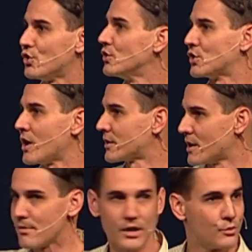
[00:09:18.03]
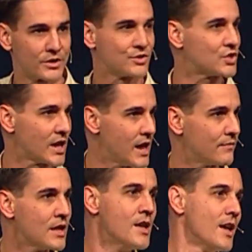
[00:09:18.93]
couldn't talk to anybody who wasn't
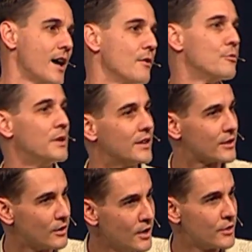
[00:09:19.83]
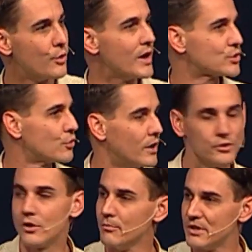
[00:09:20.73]
saved. That would mean at the, the restaurant
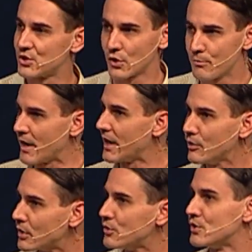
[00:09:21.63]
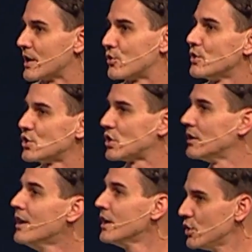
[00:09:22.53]
you couldn't be served by anyone who's not a Christian.
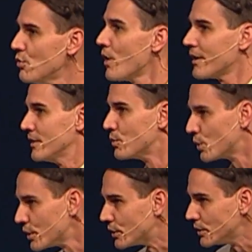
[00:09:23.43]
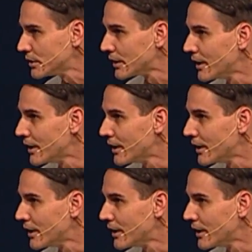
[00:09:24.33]
You are in the world,